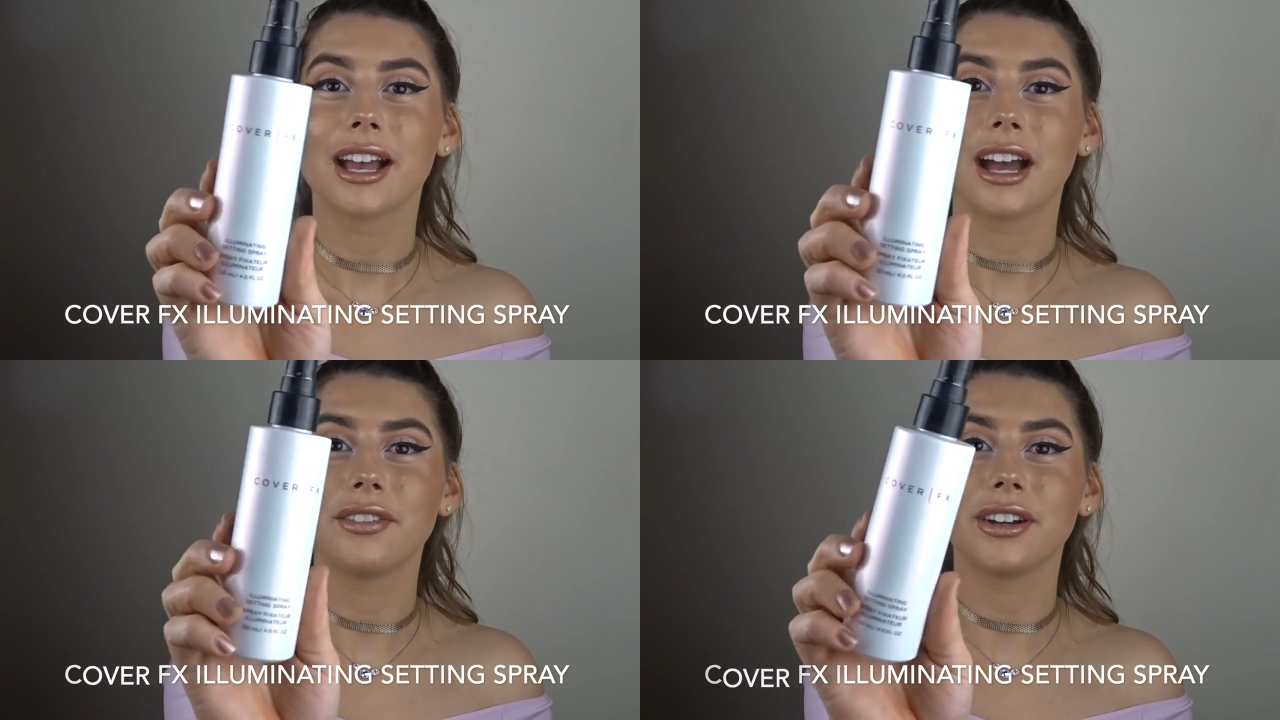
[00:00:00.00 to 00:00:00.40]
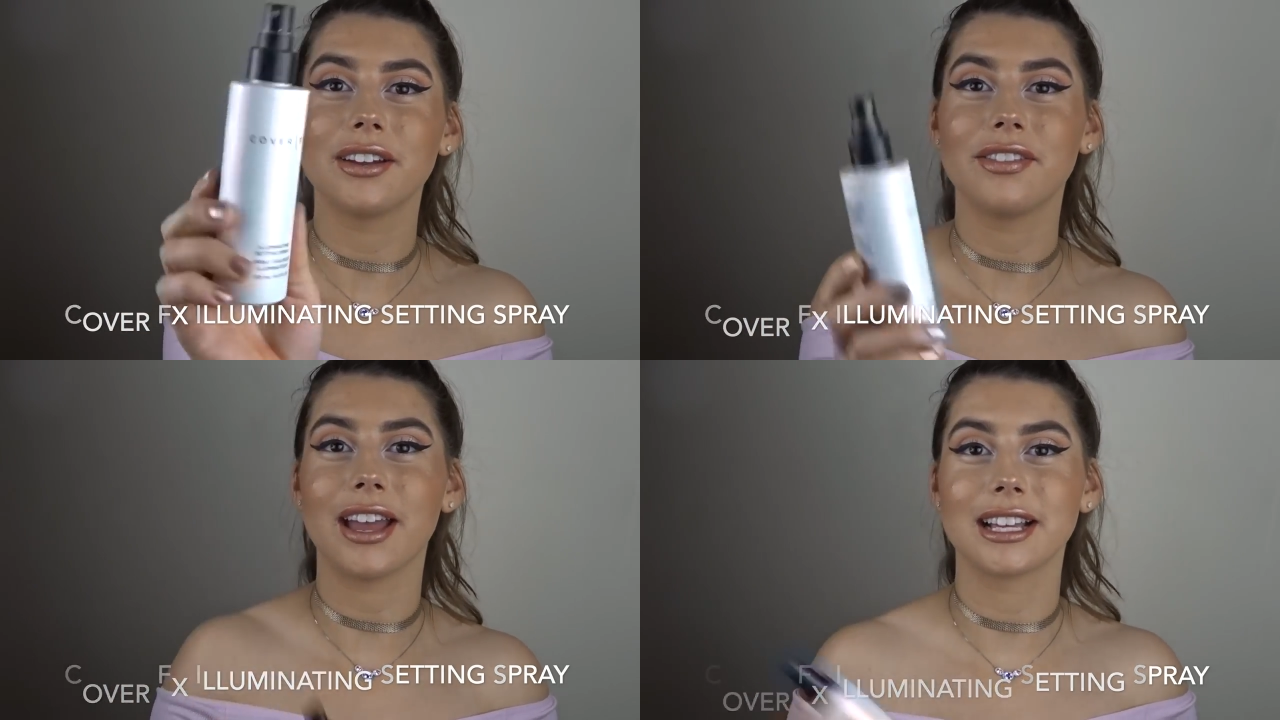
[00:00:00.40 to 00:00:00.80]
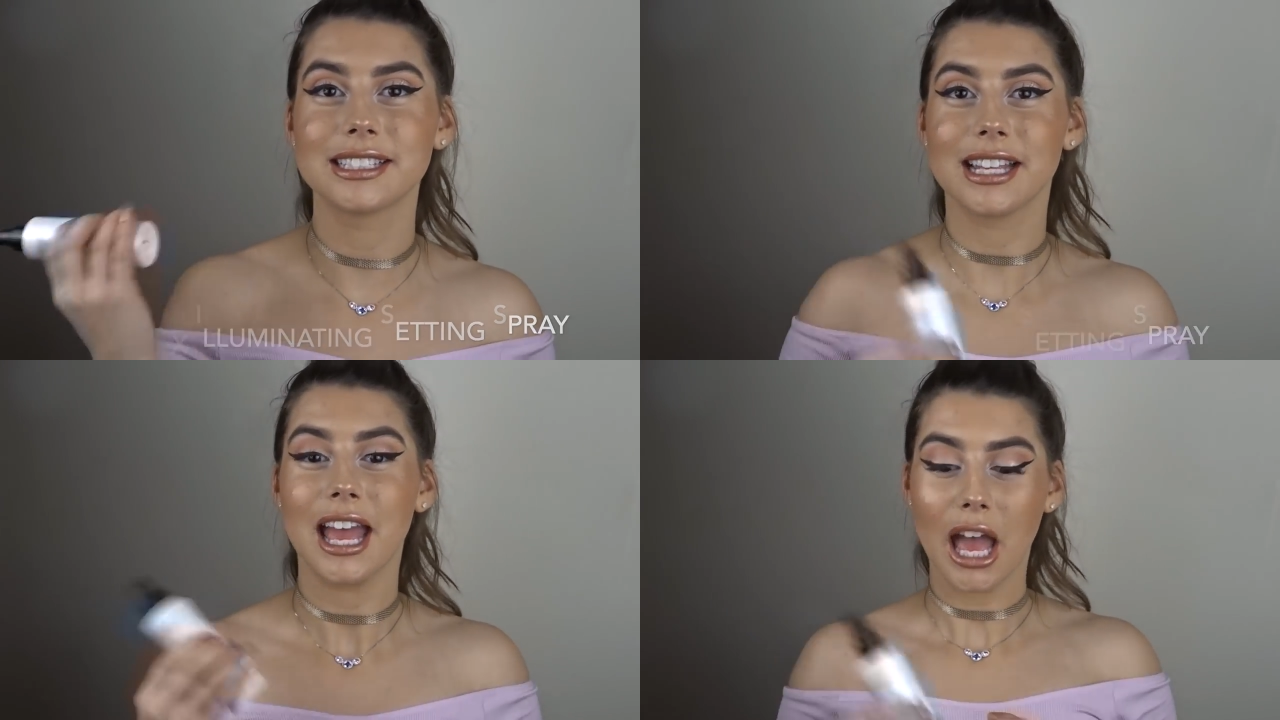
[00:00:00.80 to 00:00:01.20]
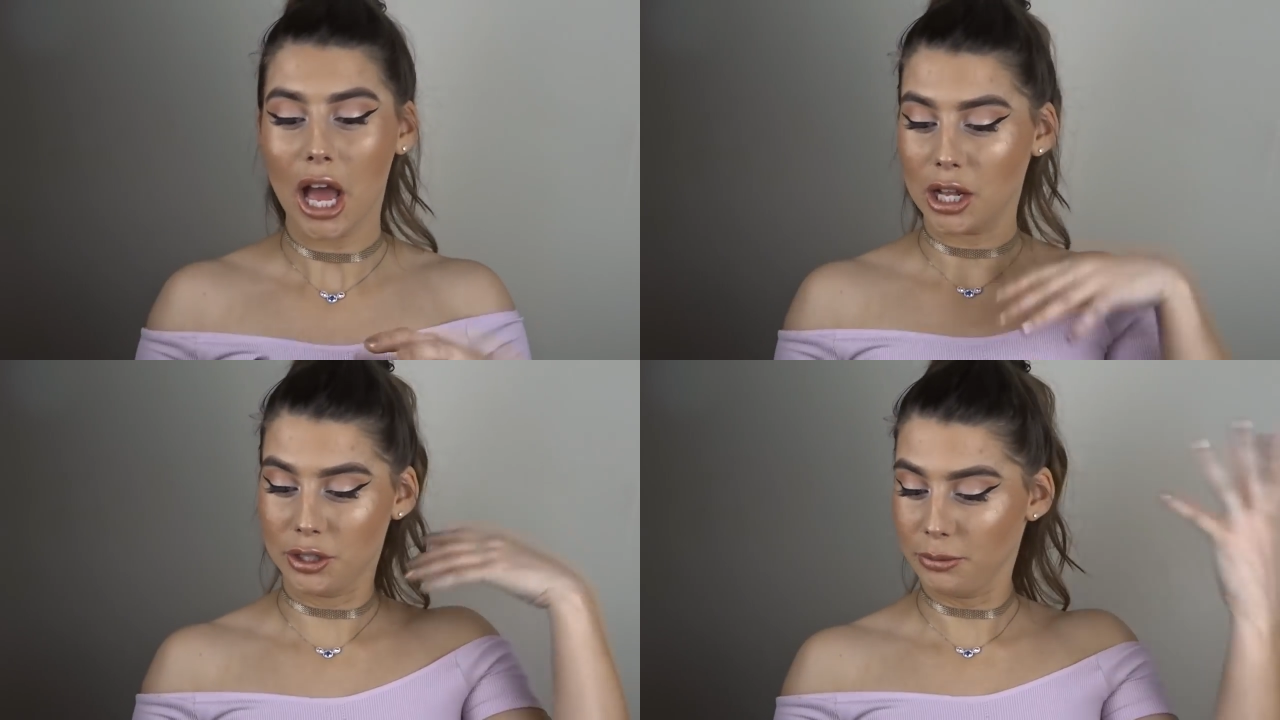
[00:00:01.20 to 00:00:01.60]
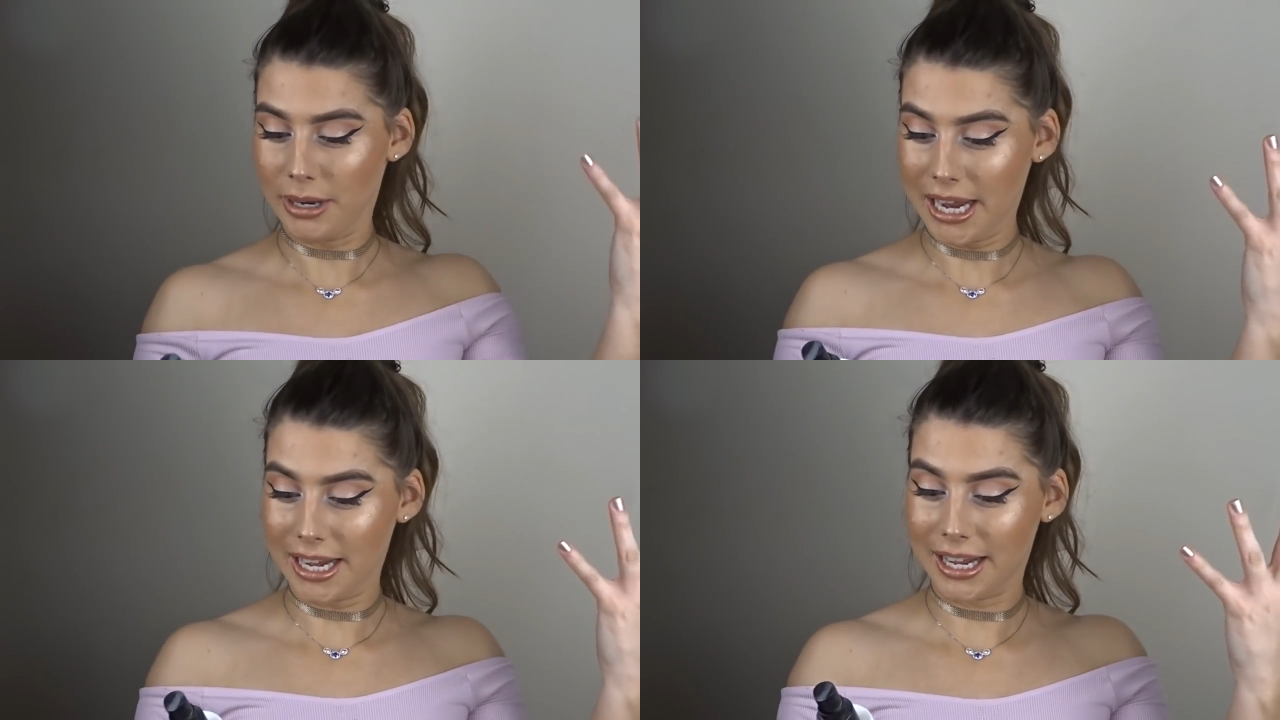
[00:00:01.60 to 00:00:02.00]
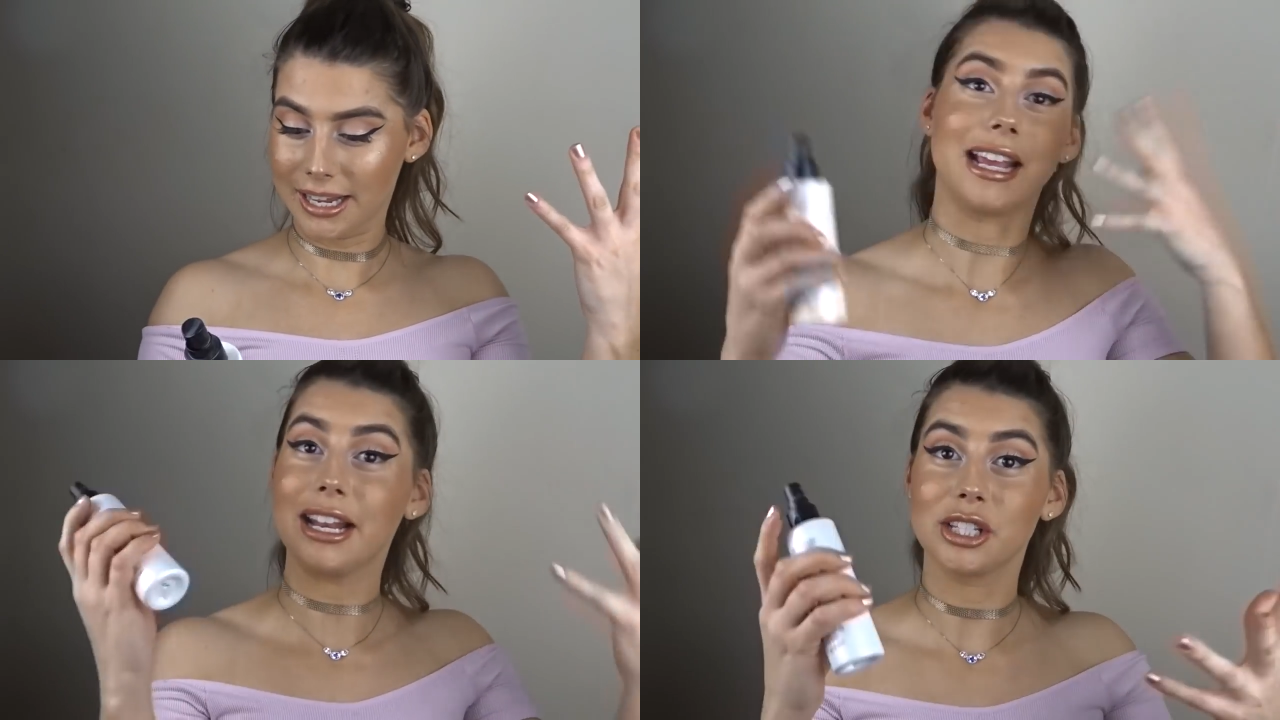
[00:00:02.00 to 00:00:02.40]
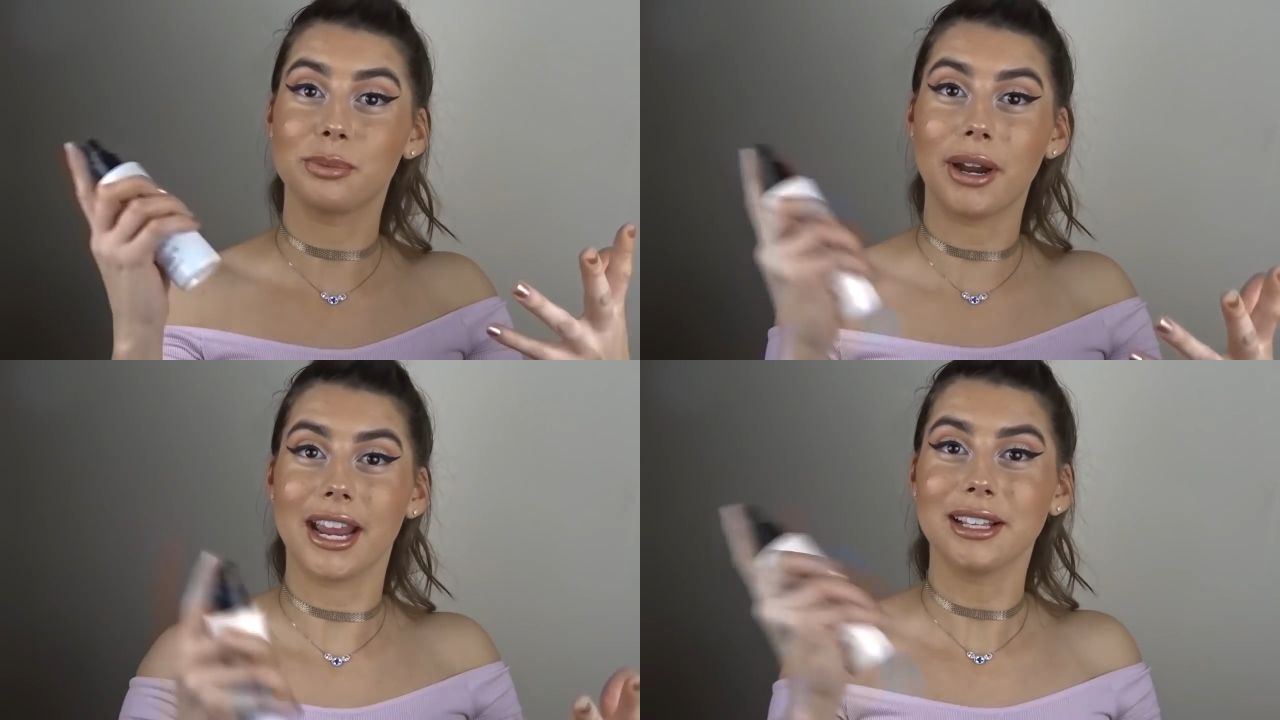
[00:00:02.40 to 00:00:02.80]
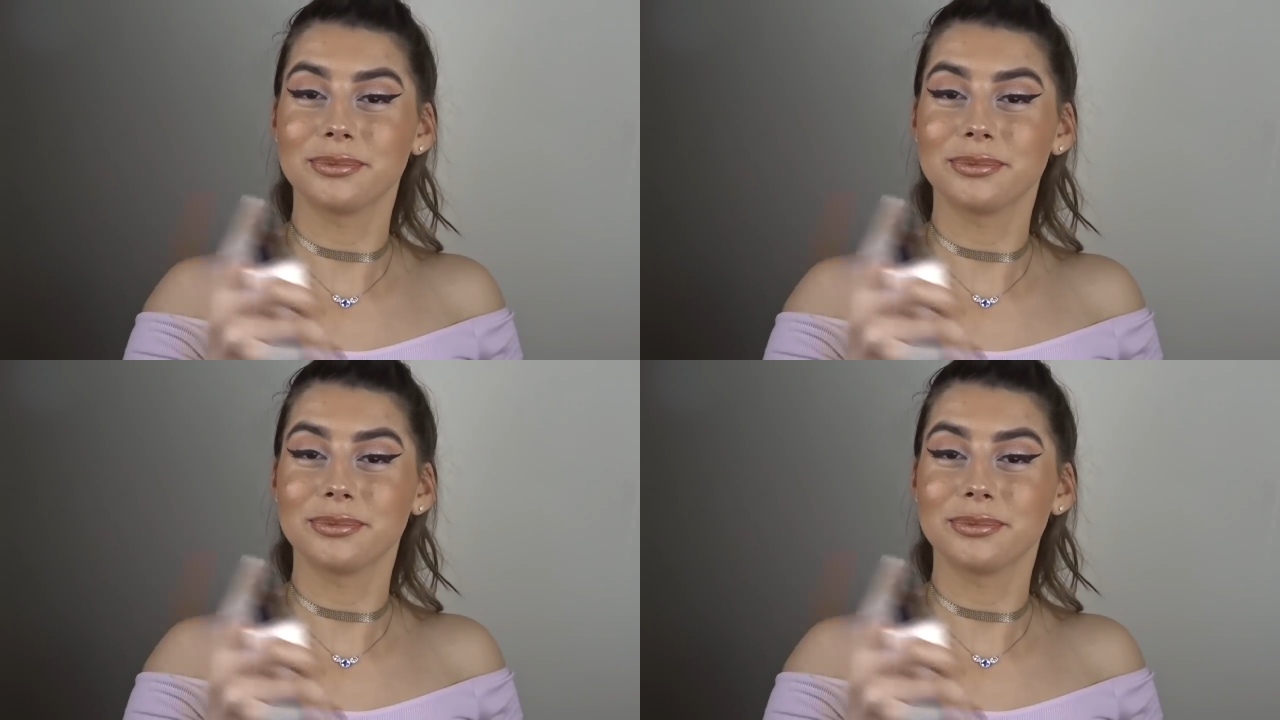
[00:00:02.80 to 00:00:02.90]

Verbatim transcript: Cover FX Illuminating Setting Spray.